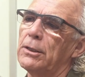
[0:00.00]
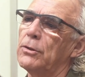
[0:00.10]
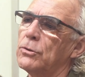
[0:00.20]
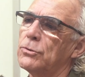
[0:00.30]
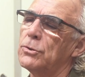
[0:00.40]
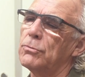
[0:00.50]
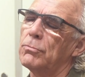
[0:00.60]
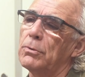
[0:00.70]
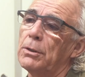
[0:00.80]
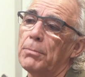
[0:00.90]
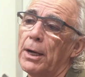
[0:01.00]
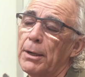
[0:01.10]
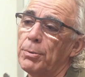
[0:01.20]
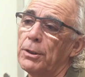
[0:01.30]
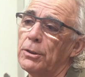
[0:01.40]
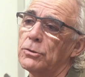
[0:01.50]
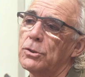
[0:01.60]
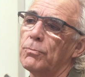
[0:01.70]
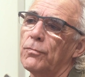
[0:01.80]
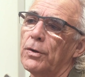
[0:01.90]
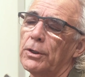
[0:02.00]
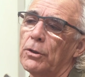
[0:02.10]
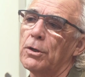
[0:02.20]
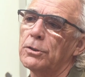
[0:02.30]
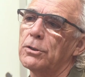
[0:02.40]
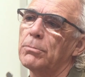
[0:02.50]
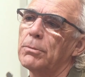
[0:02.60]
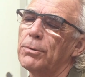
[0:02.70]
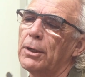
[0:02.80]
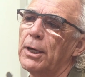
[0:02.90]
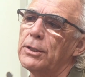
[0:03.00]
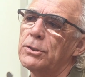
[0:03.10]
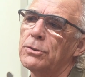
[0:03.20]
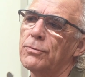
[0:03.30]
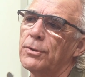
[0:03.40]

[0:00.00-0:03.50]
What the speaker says: And there's, in my opinion, some very long-term implications for